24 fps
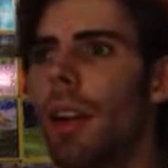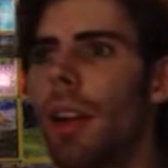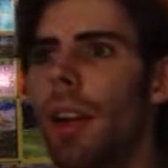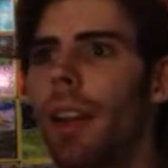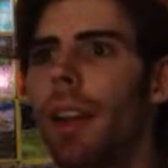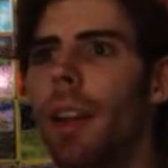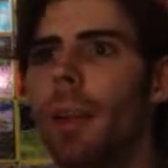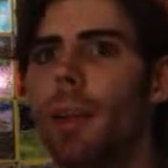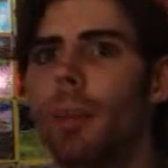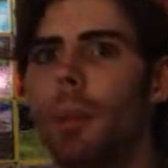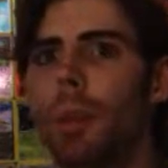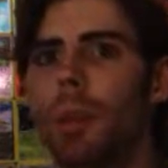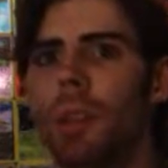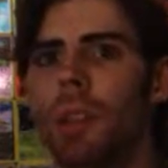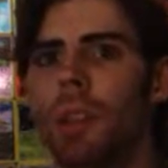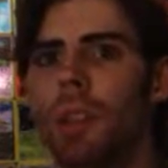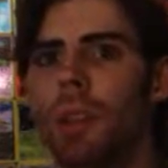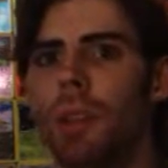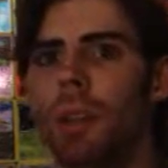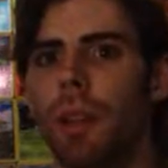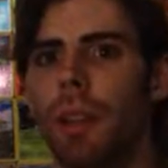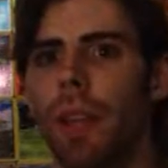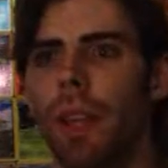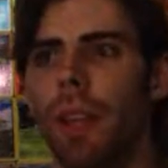and Emboar
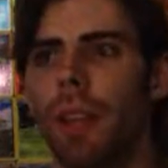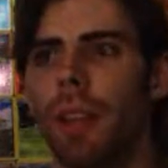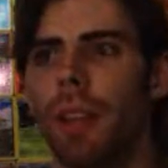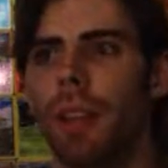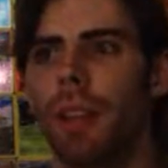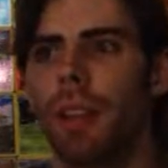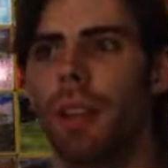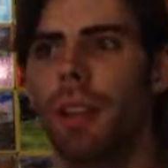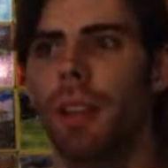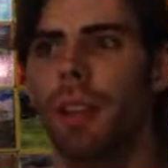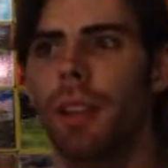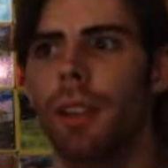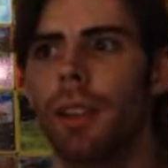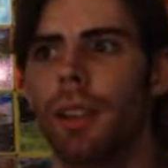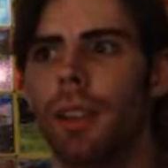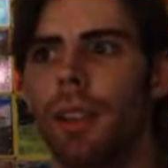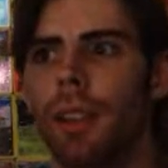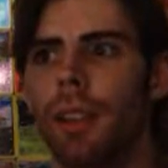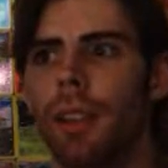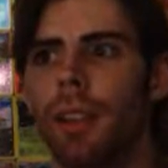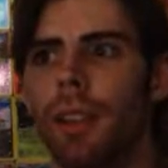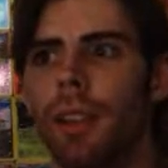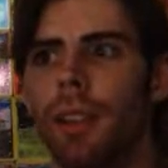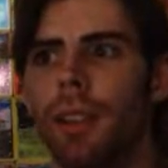still there.
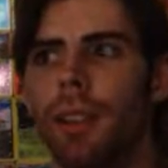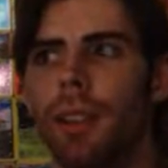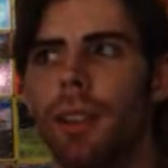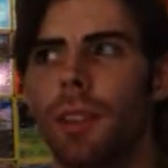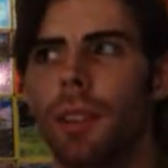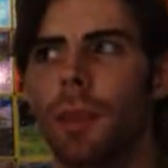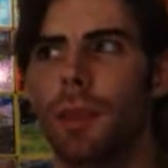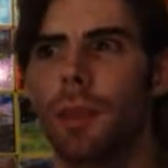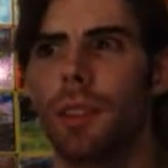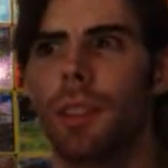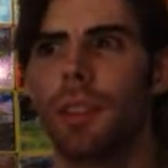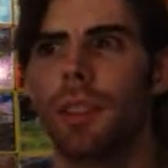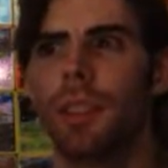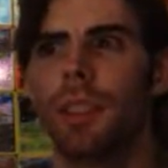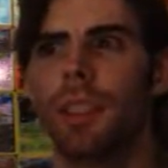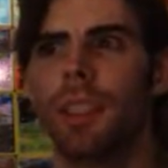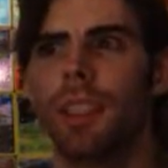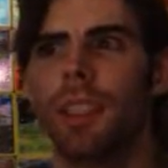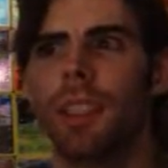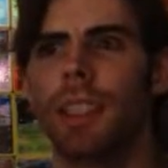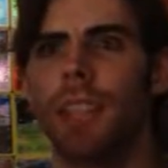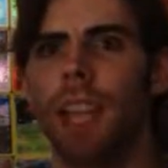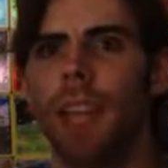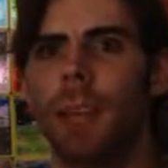So it's the
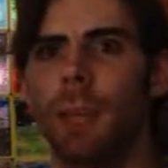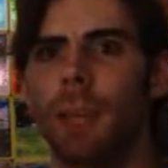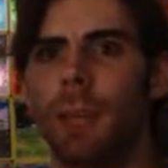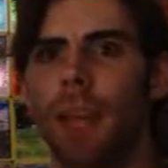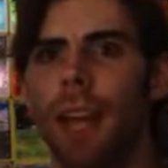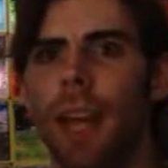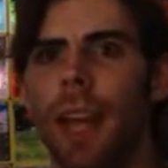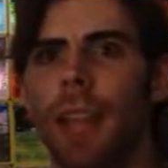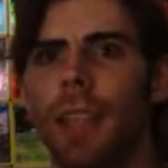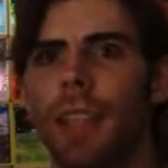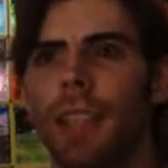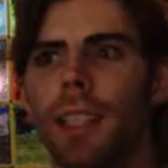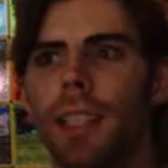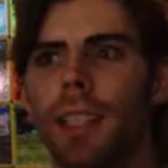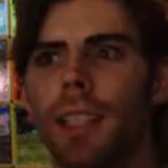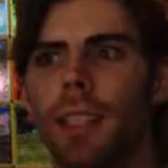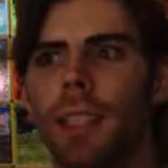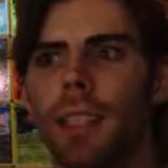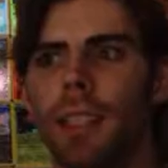same deck,